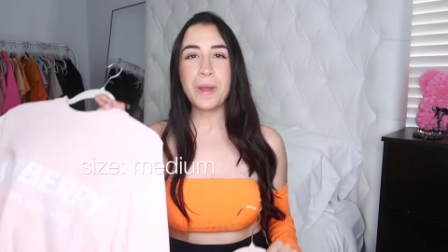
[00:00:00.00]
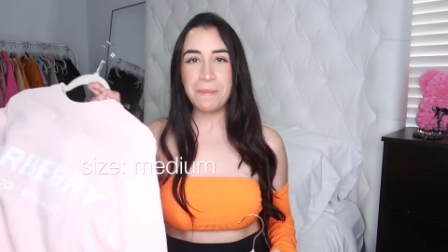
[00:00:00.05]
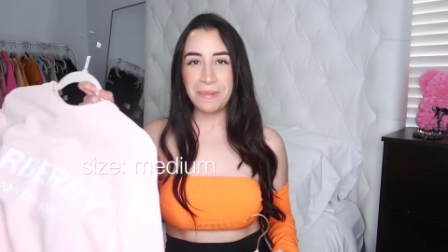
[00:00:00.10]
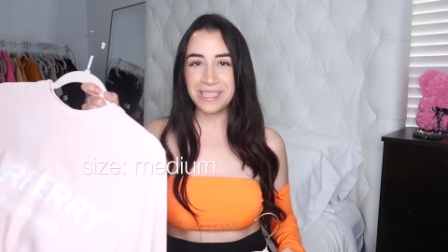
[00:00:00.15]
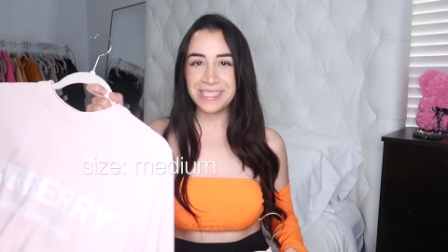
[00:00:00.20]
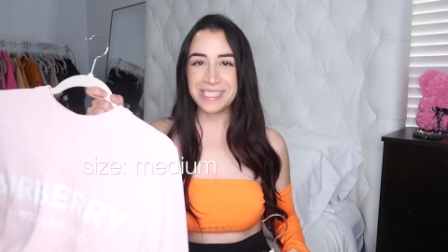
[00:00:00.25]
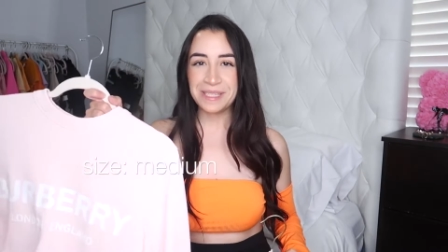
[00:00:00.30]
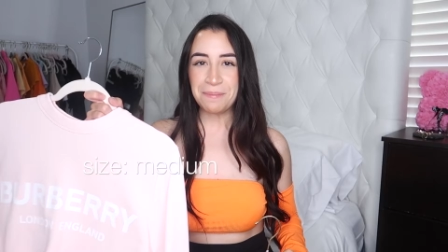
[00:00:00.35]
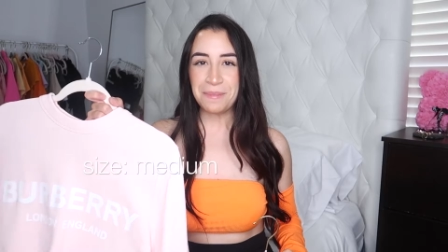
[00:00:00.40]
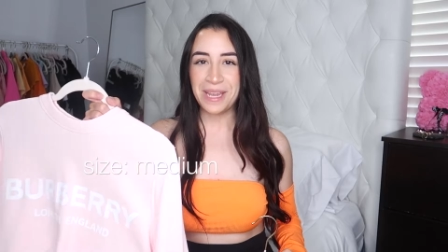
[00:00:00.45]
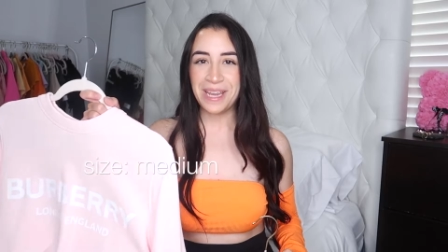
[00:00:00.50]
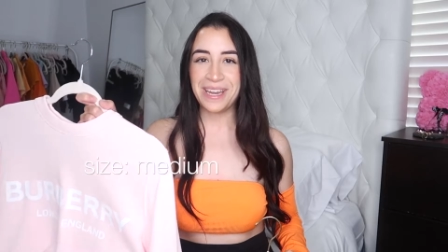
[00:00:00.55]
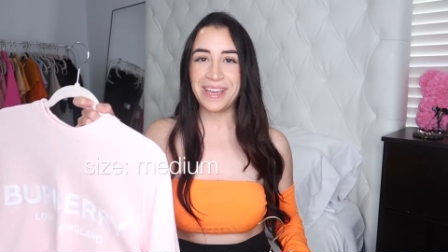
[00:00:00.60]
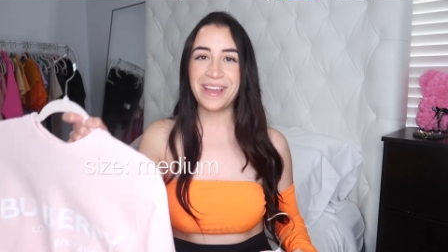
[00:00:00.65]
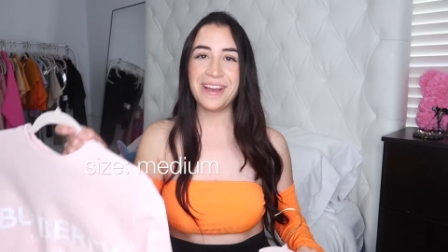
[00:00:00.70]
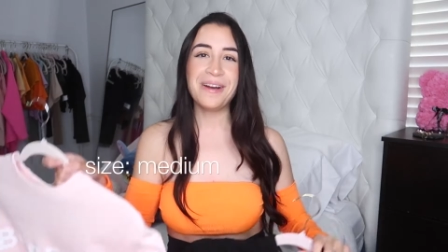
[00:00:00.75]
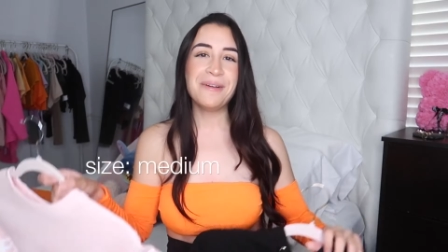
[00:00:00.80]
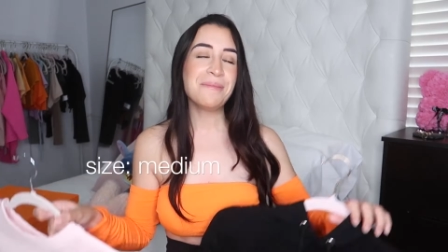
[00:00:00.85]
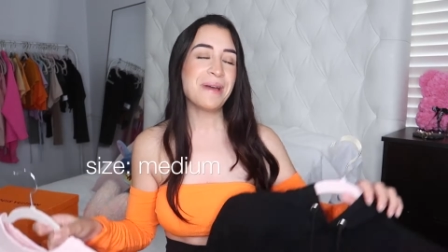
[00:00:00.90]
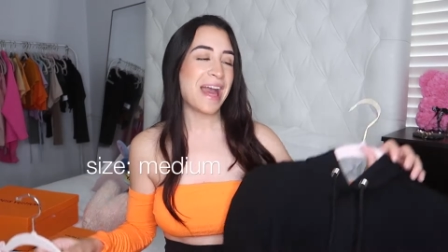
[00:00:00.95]
women's
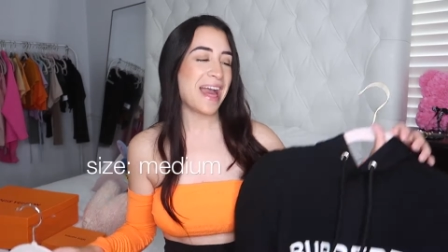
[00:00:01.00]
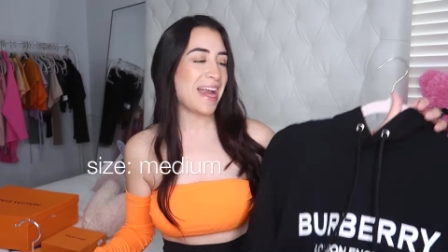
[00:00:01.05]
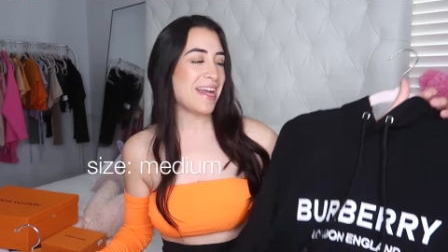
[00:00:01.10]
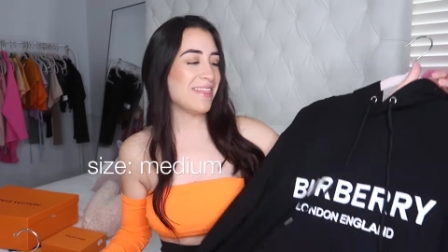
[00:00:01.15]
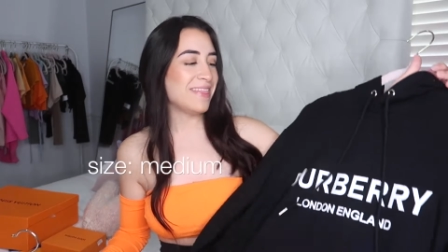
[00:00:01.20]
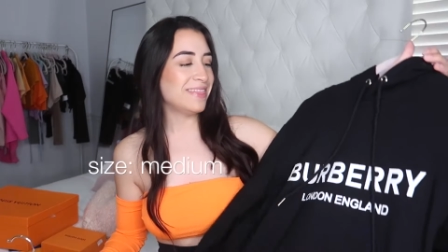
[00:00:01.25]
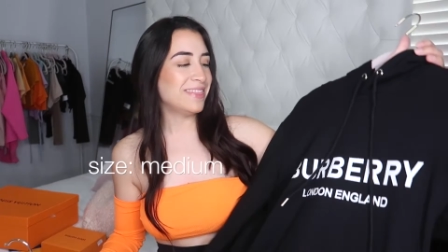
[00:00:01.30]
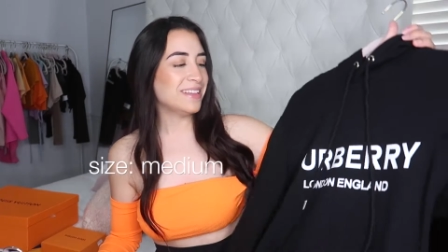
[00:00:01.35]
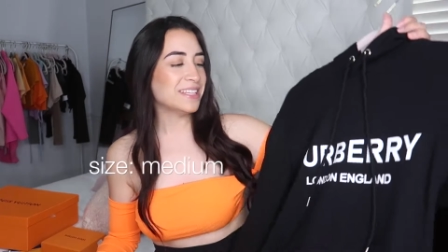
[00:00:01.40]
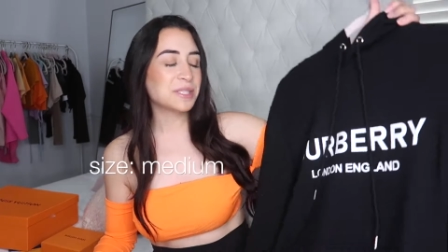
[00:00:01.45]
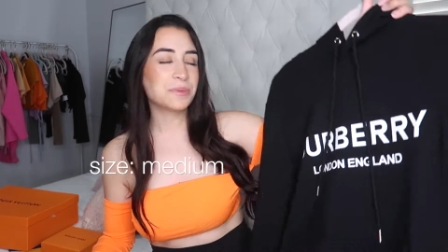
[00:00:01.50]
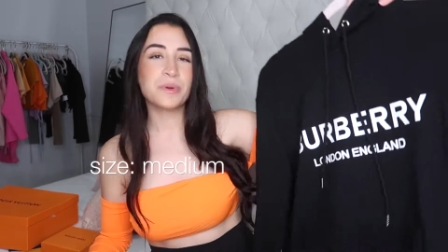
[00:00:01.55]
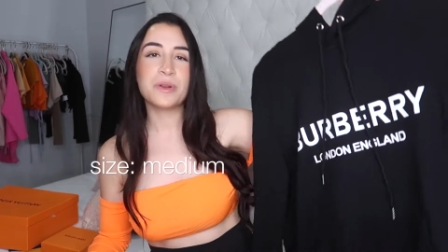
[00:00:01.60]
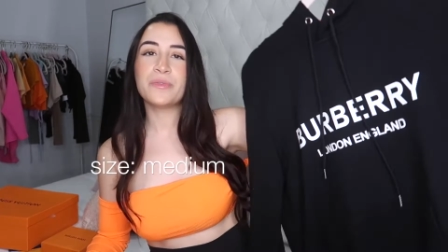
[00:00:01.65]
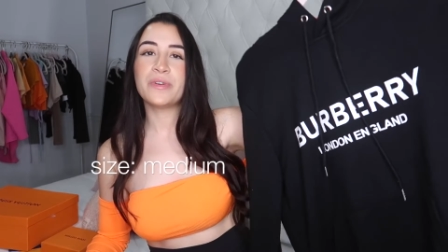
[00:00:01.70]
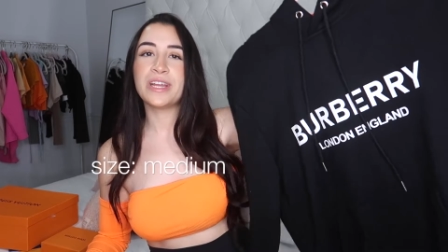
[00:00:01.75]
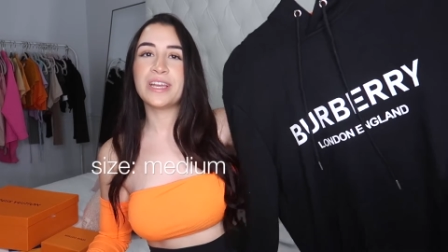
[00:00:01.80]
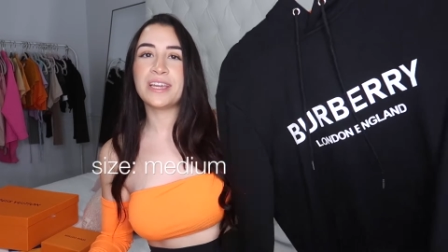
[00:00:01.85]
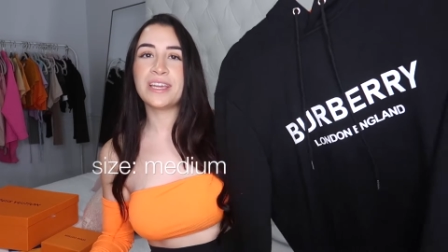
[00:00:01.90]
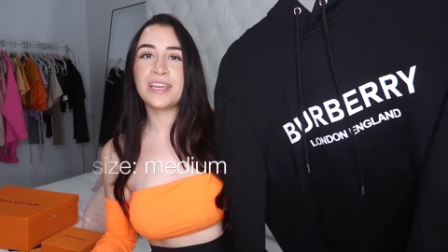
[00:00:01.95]
medium and this one
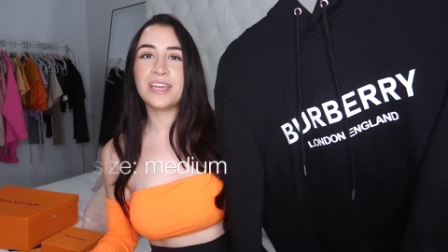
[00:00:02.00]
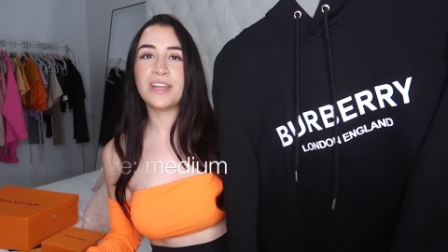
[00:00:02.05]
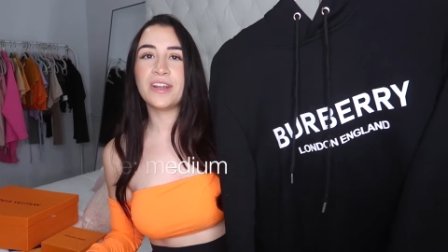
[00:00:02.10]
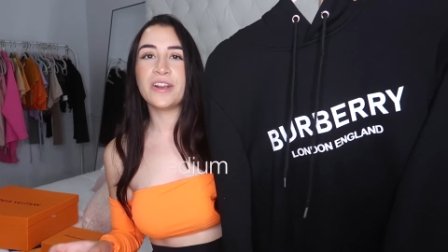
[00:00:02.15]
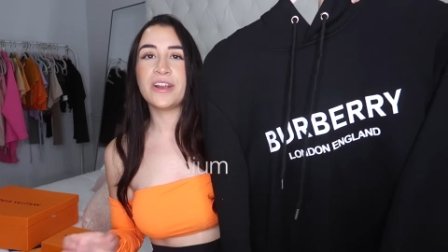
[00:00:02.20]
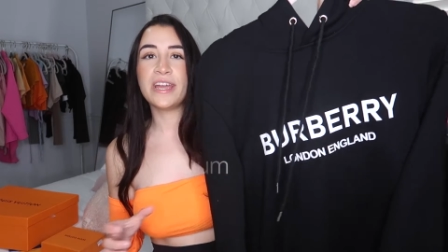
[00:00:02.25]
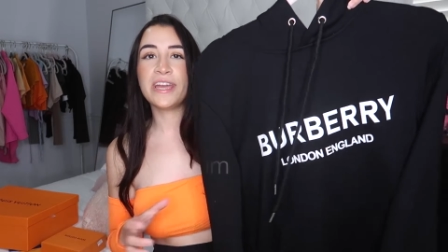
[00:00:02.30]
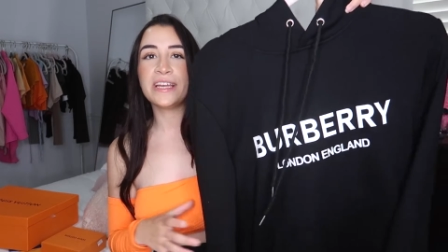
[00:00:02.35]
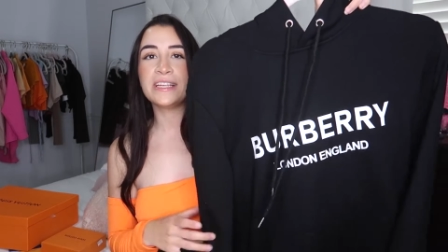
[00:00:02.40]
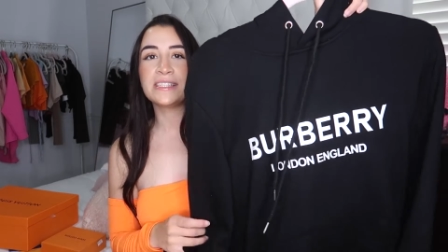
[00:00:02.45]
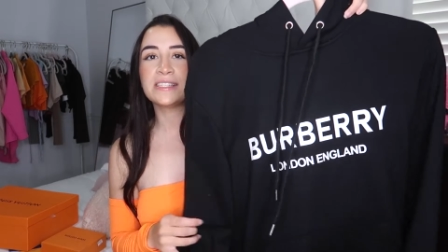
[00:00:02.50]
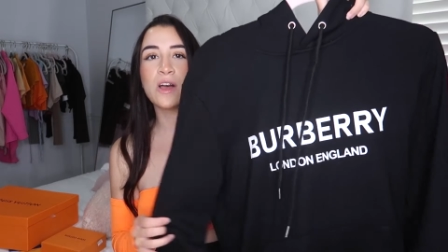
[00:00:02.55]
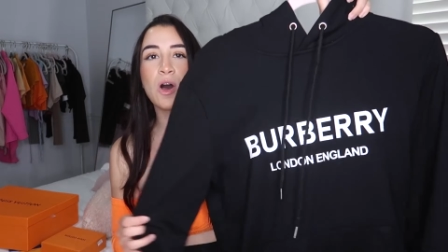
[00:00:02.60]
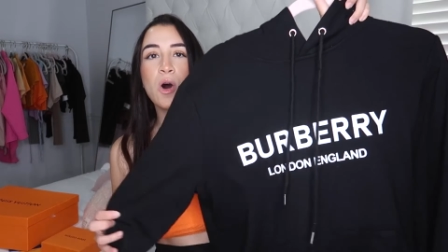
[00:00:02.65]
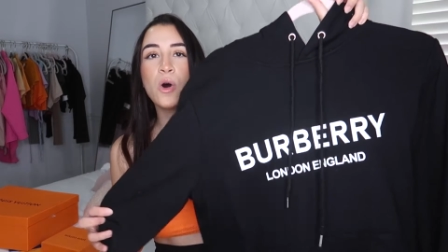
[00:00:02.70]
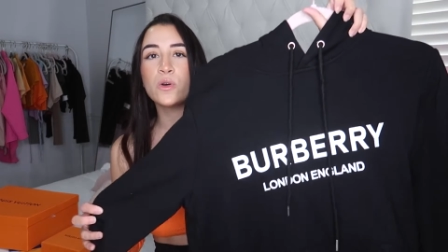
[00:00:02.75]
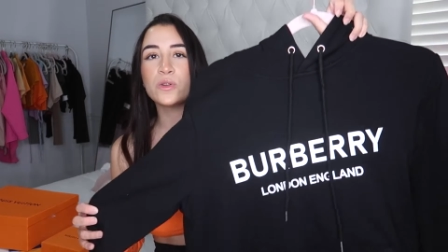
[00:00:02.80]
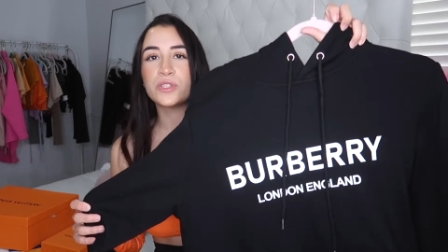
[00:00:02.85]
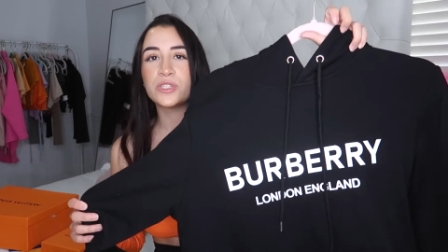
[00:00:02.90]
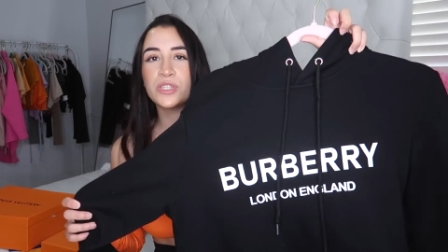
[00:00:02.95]
right here is
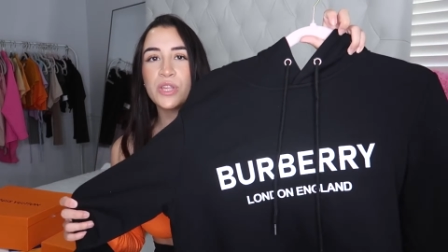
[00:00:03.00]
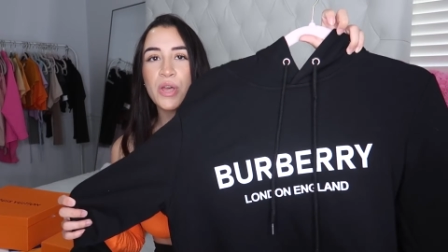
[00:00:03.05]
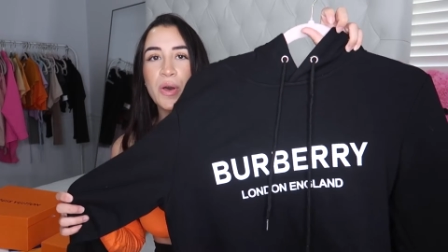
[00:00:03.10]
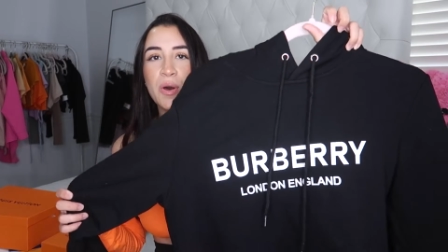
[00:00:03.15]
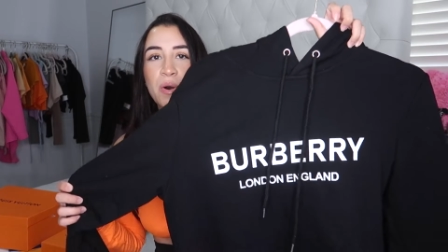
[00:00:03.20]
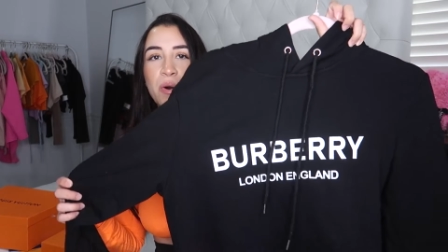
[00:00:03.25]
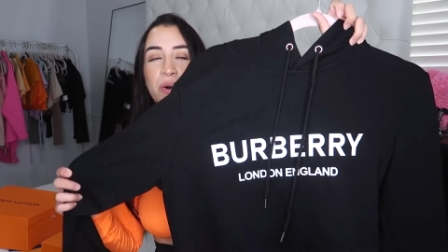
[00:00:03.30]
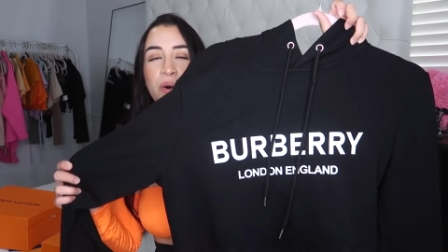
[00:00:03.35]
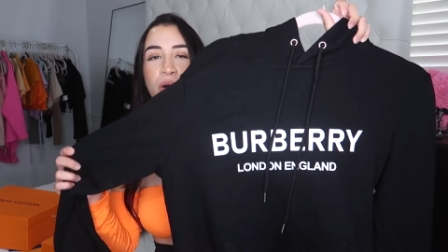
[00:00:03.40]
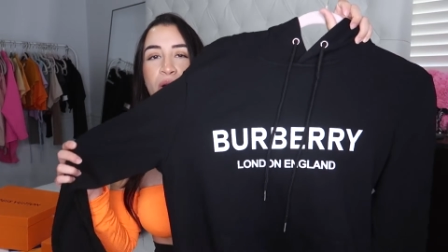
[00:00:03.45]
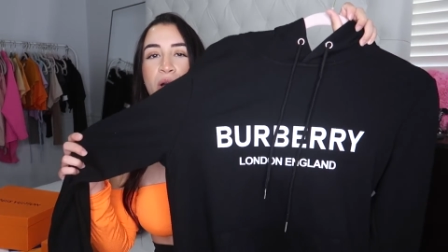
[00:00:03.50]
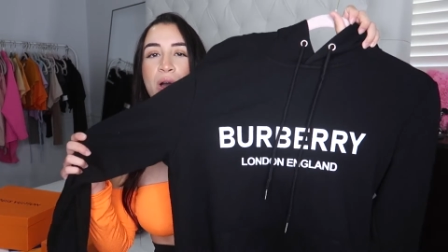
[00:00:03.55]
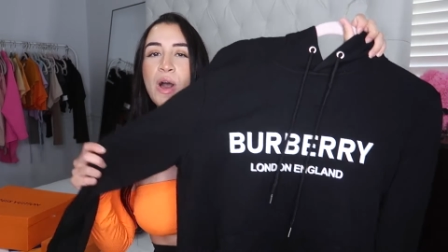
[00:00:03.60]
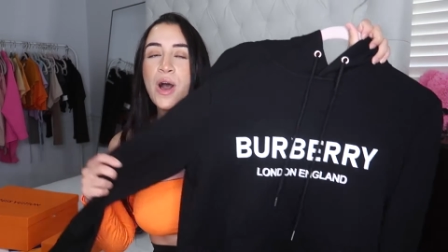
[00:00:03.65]
also